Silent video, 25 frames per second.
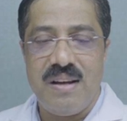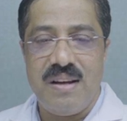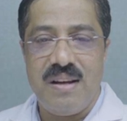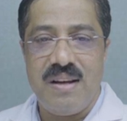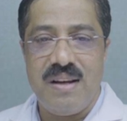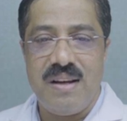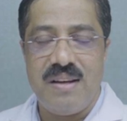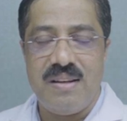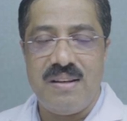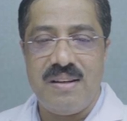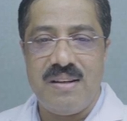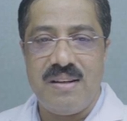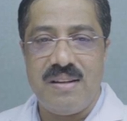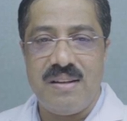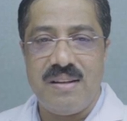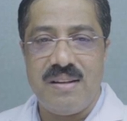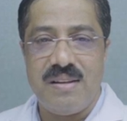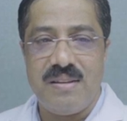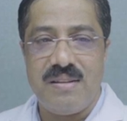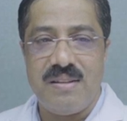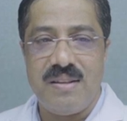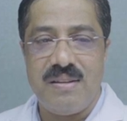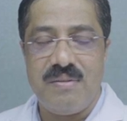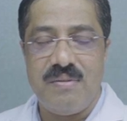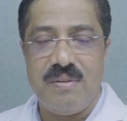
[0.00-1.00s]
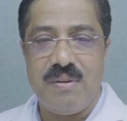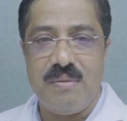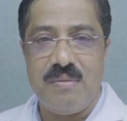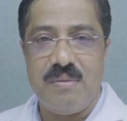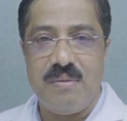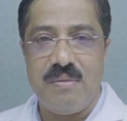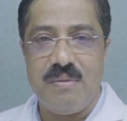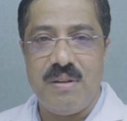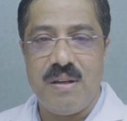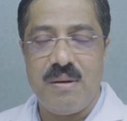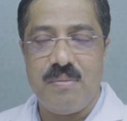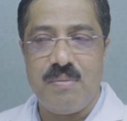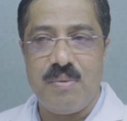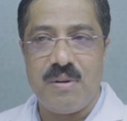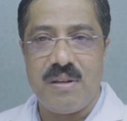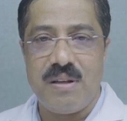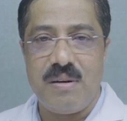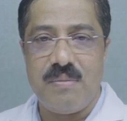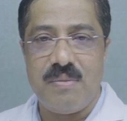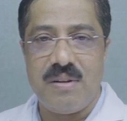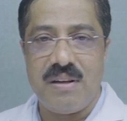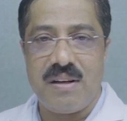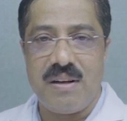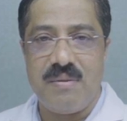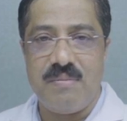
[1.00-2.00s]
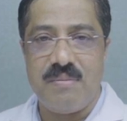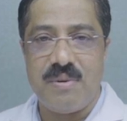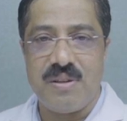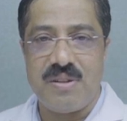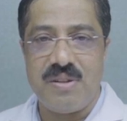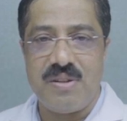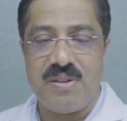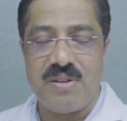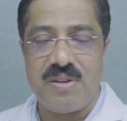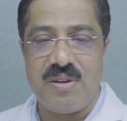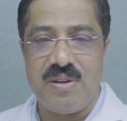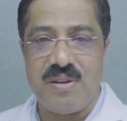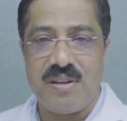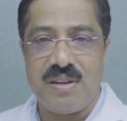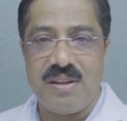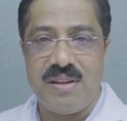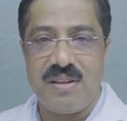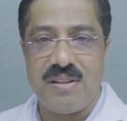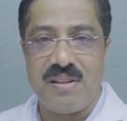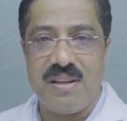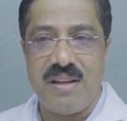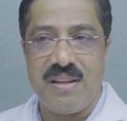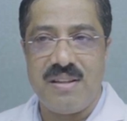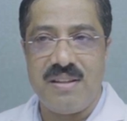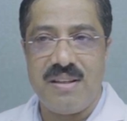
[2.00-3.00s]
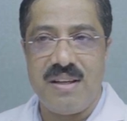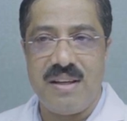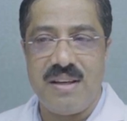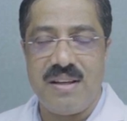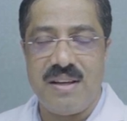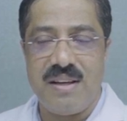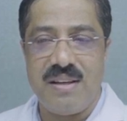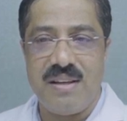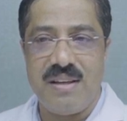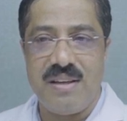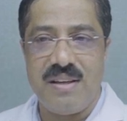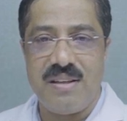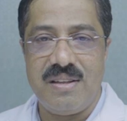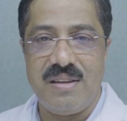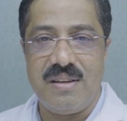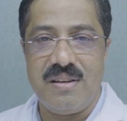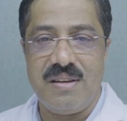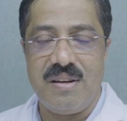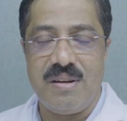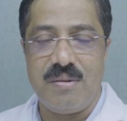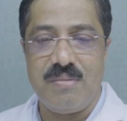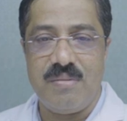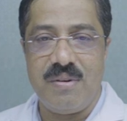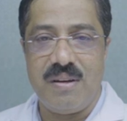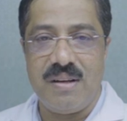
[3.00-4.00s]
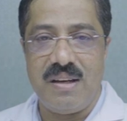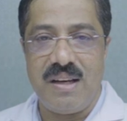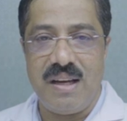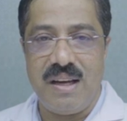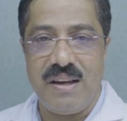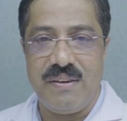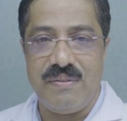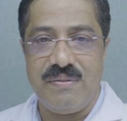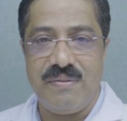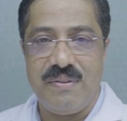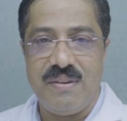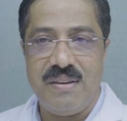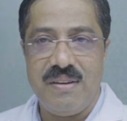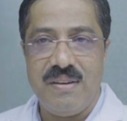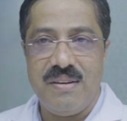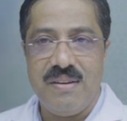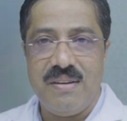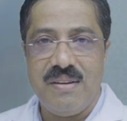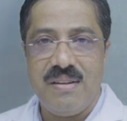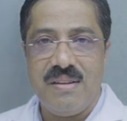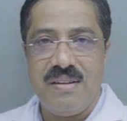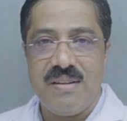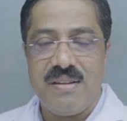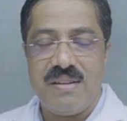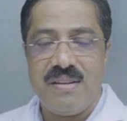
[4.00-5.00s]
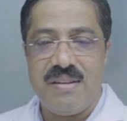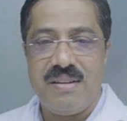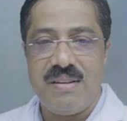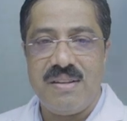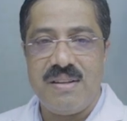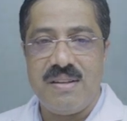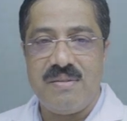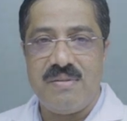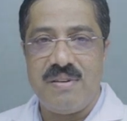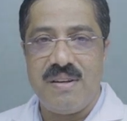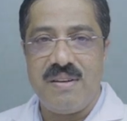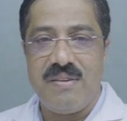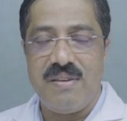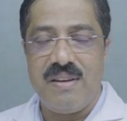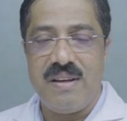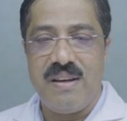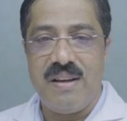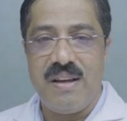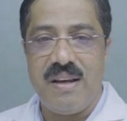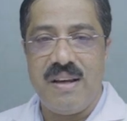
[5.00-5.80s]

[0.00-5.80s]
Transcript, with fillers: and uh, then they'll put them in the compression stocking and they can lead their normal life. This is one very